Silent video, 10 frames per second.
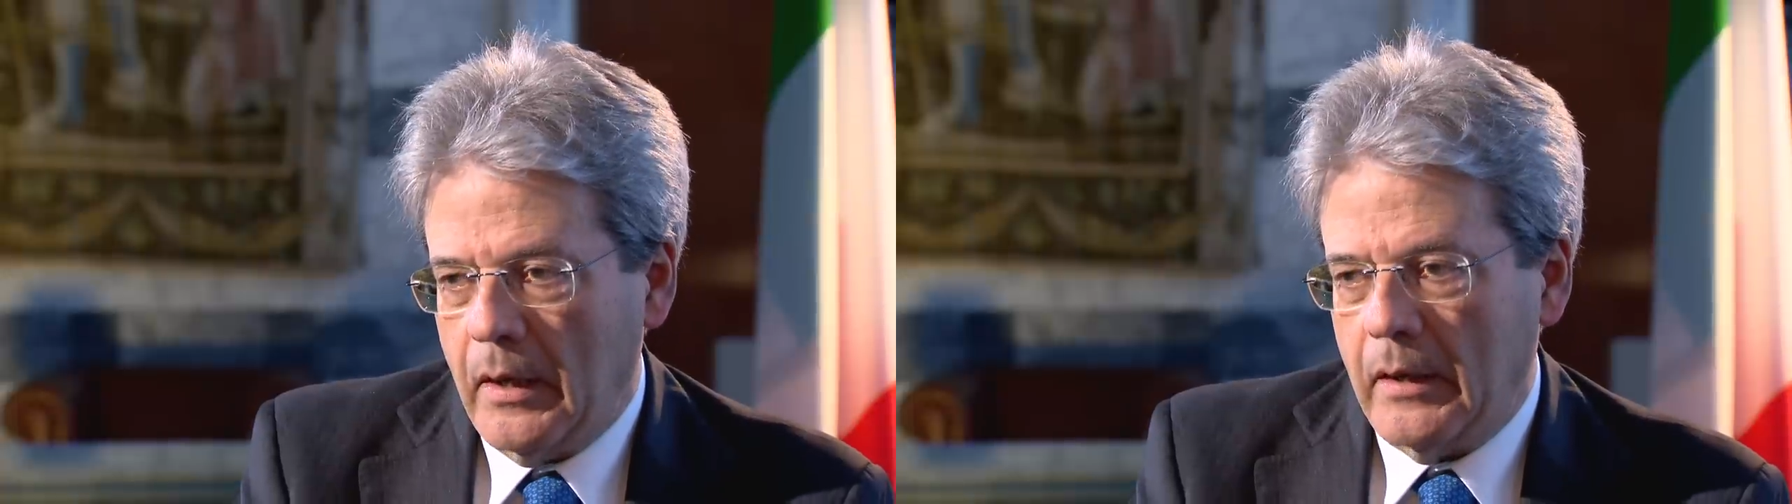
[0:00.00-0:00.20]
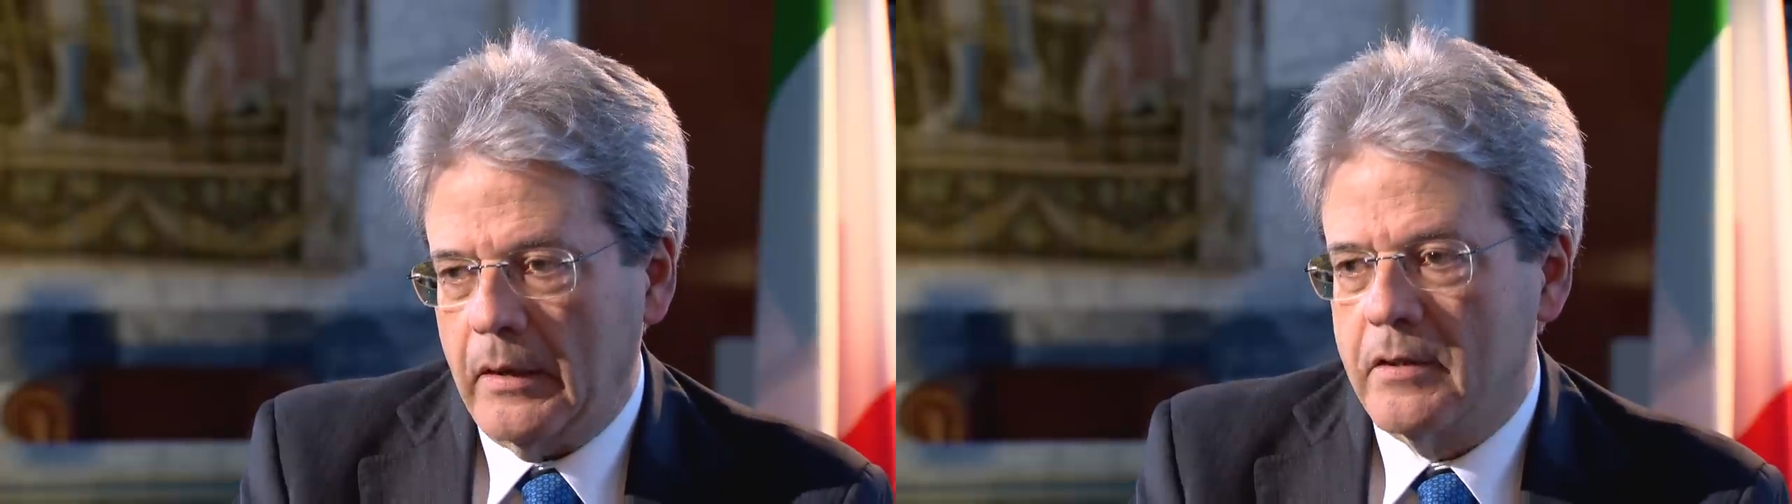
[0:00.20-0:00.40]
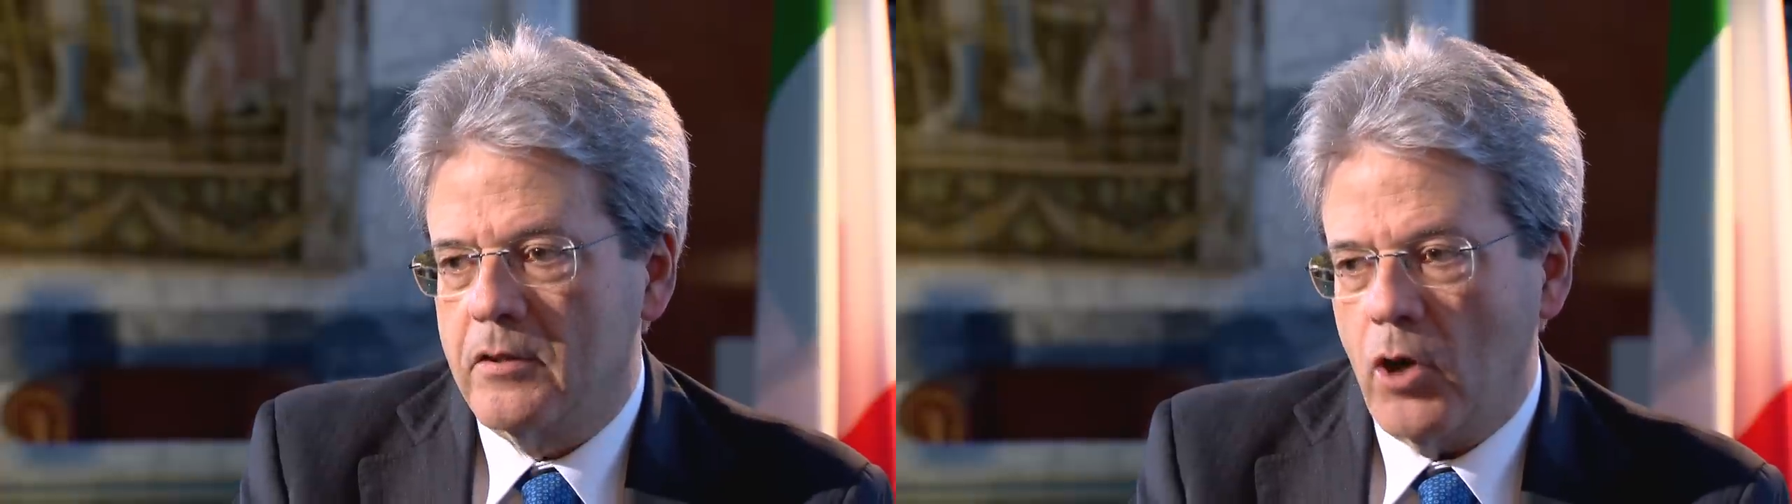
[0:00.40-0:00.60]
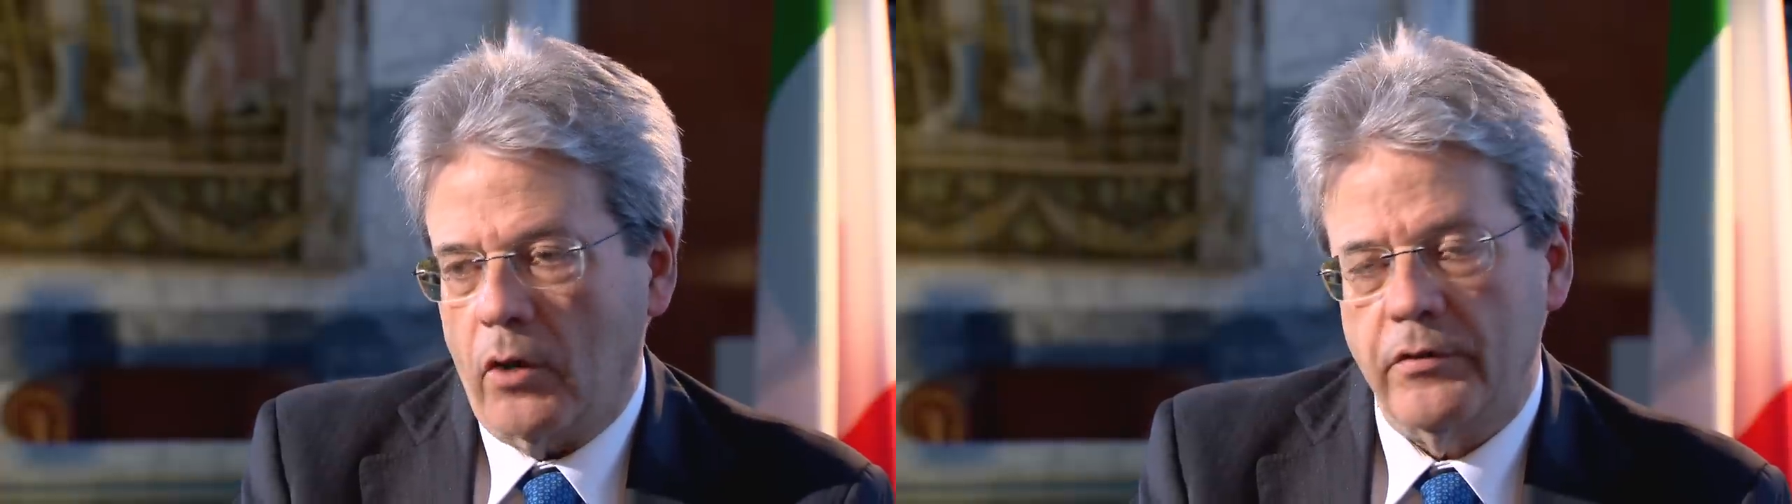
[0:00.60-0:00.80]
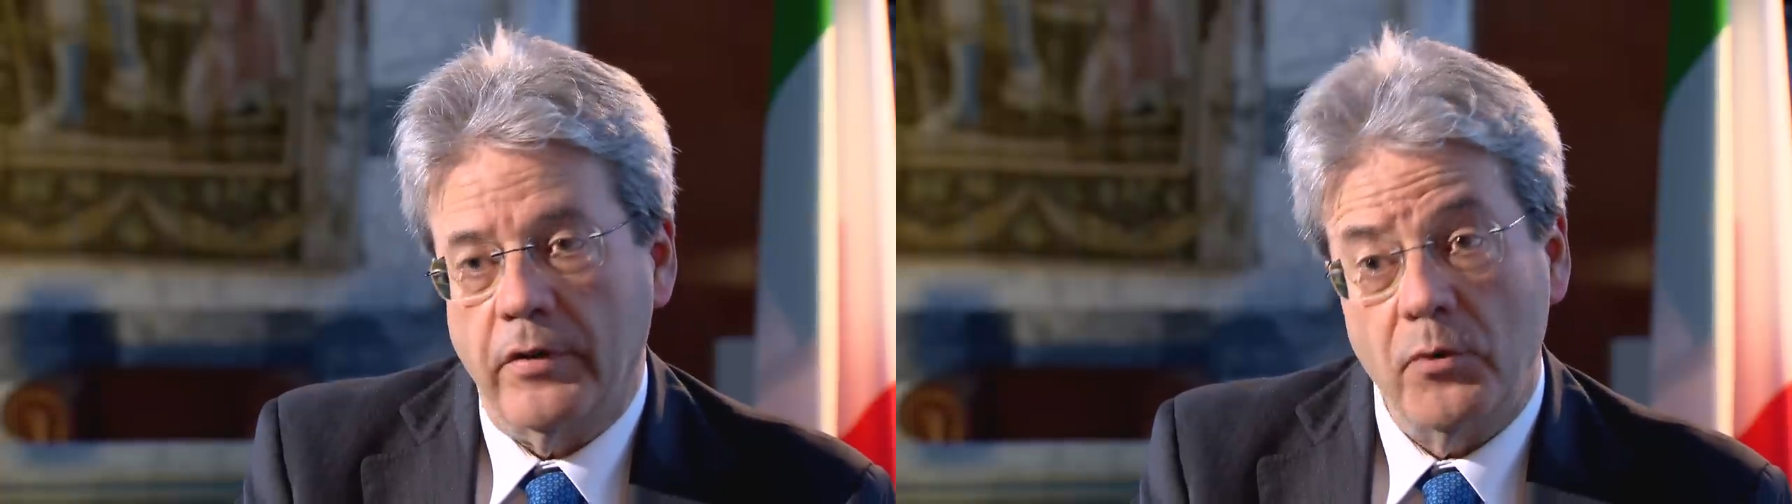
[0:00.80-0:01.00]
is
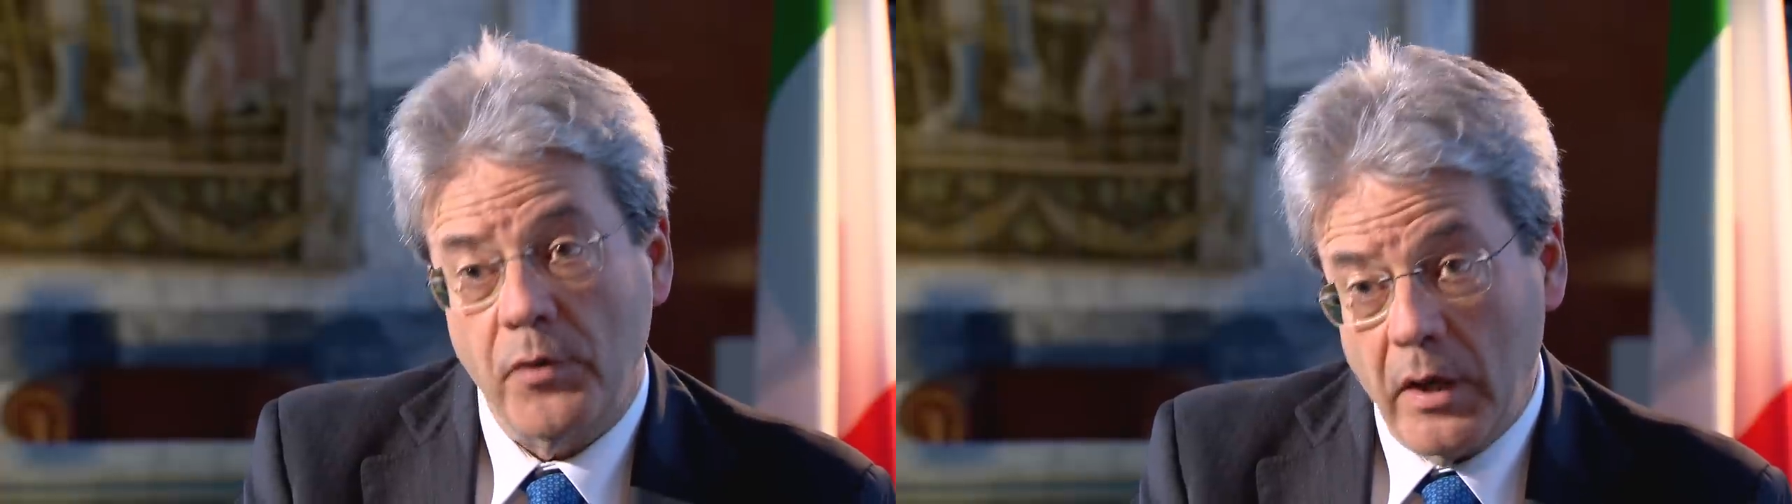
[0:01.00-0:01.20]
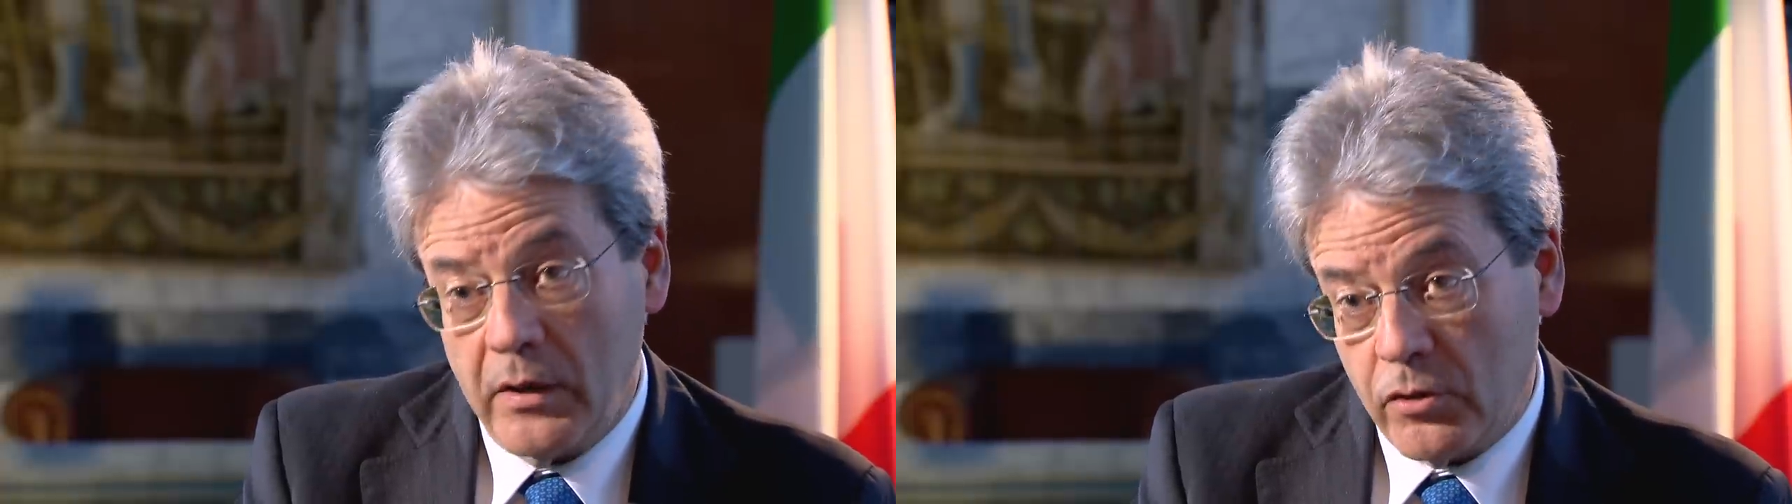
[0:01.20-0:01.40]
not a real